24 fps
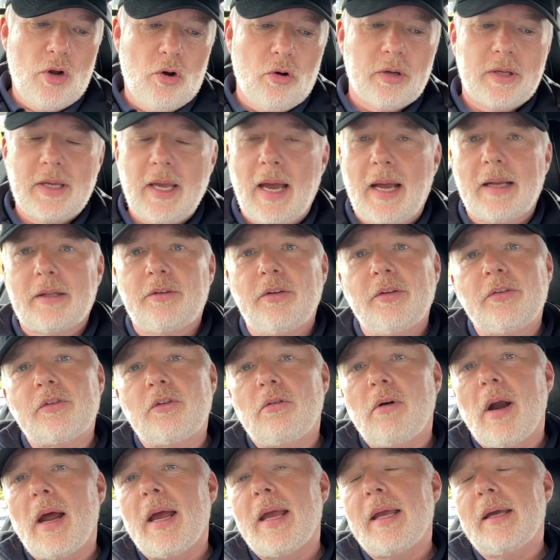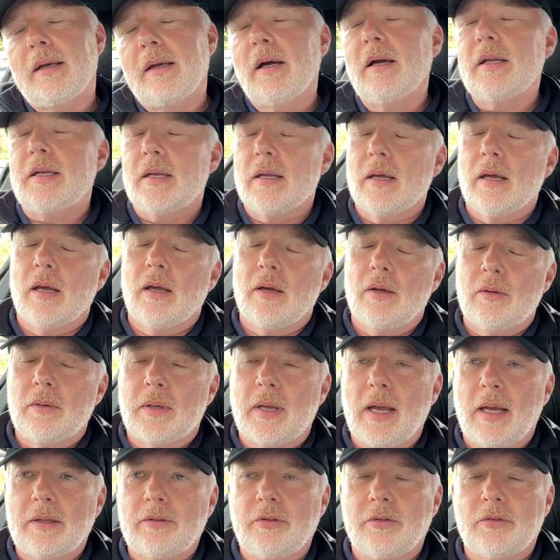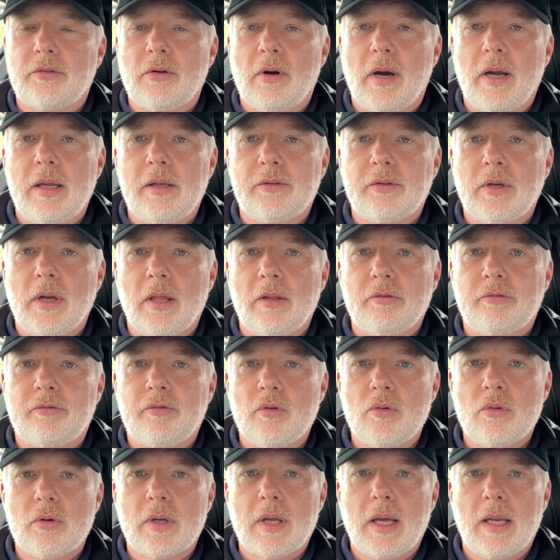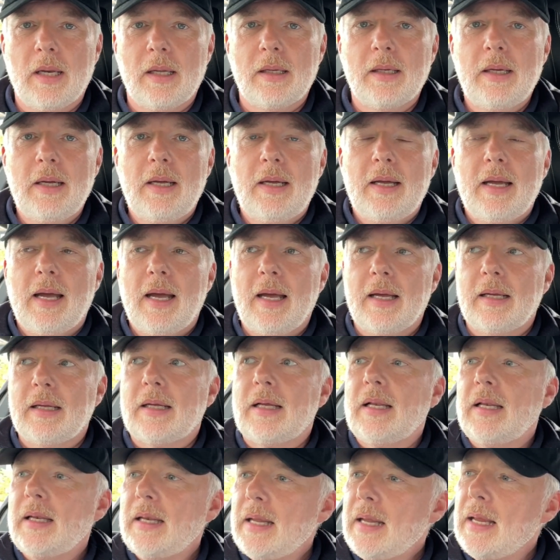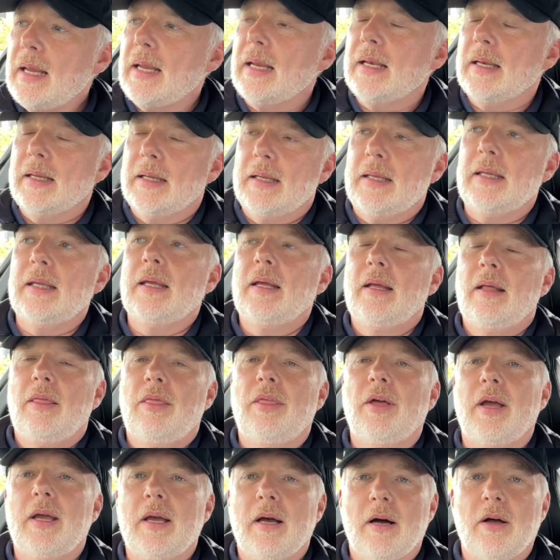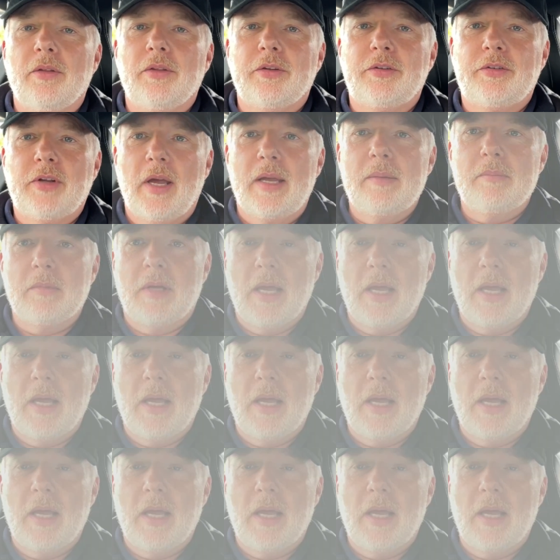not cactus grey, and I know cactus grey is another Ford colour, and clearly they are the same